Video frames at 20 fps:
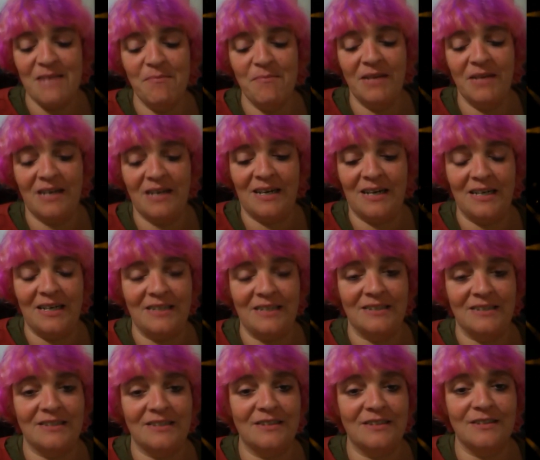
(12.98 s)
and midnight
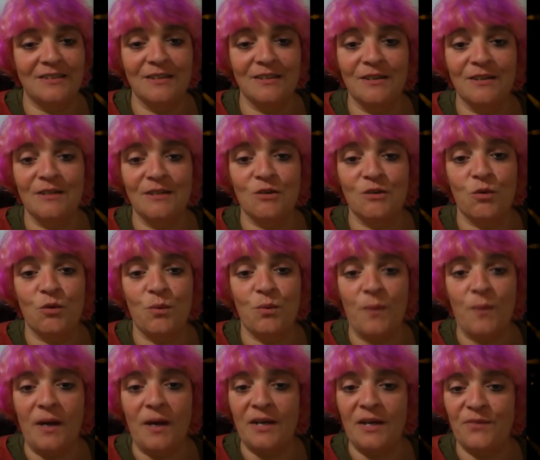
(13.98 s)
is still
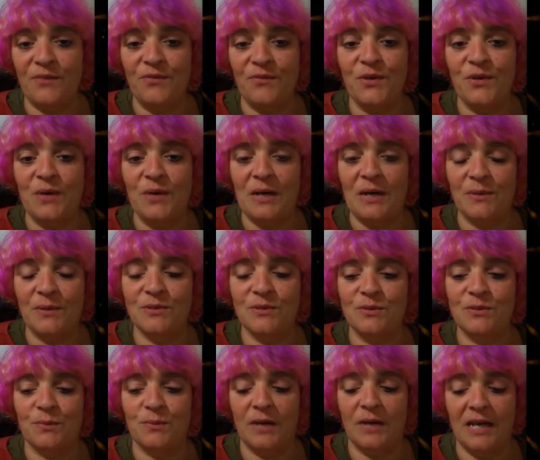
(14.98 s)
quite a few
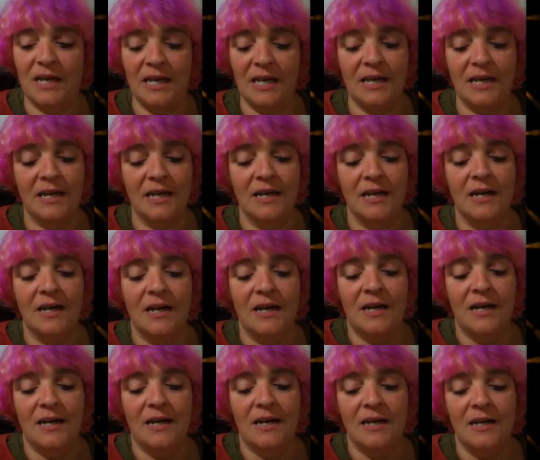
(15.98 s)
hours away,
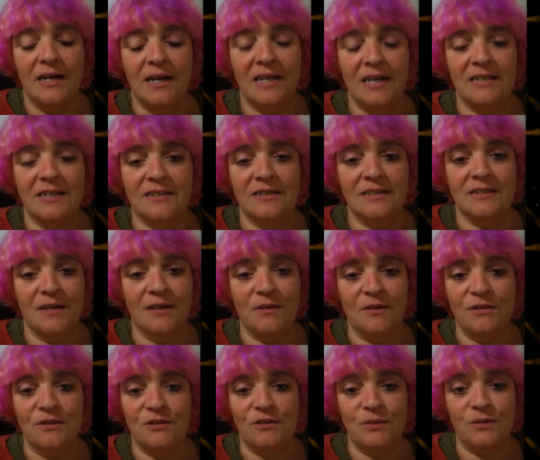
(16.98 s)
and
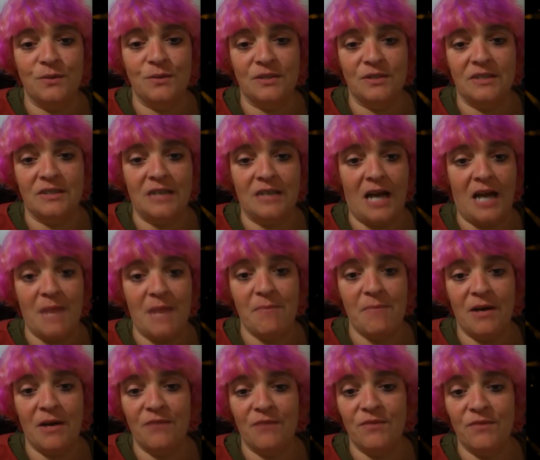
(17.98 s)
Zelda 2 is a
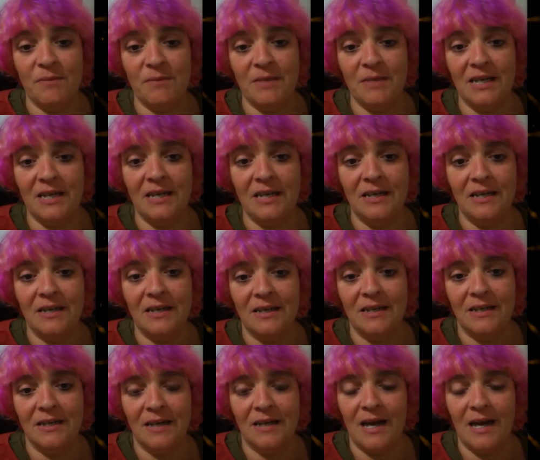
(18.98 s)
nightmare for me,
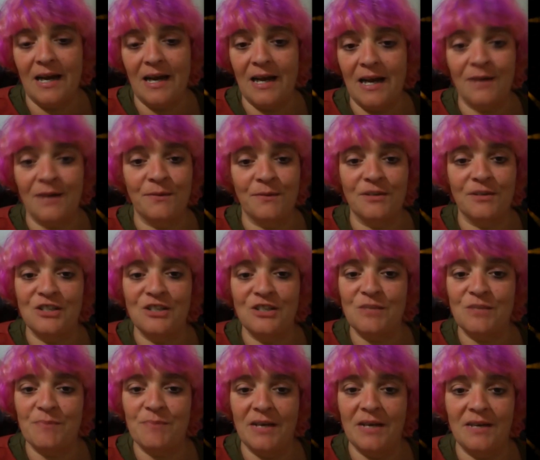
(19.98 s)
and I don't want to
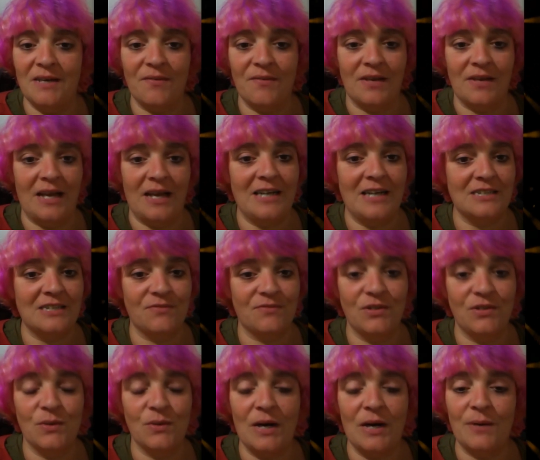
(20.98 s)
spend the last
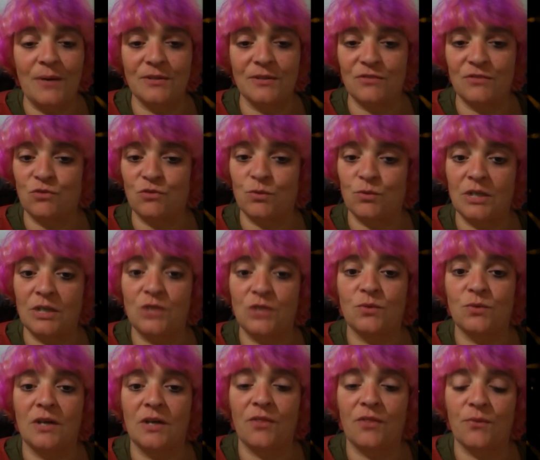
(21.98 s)
few hours of
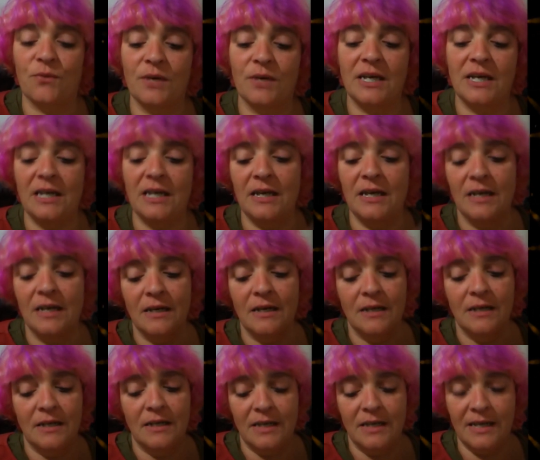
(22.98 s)
2023
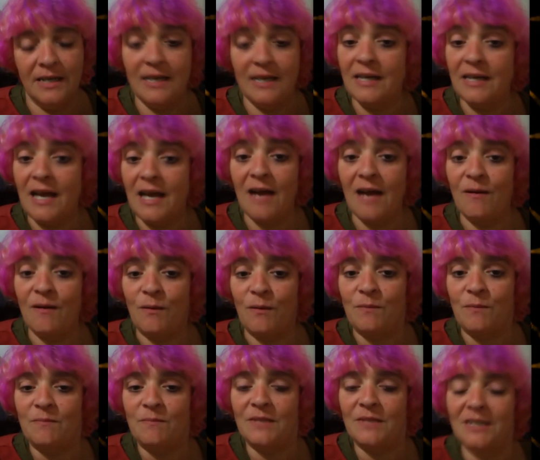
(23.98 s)
in
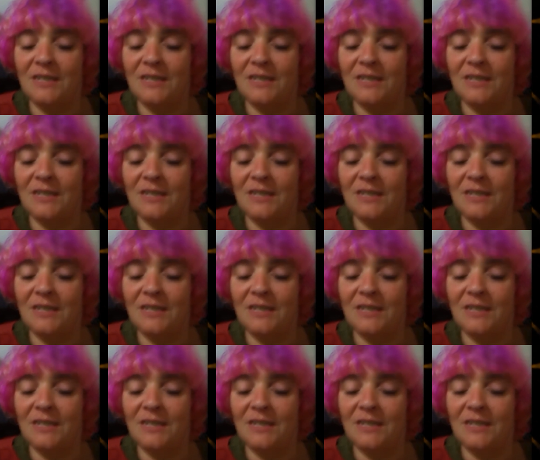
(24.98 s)
hell.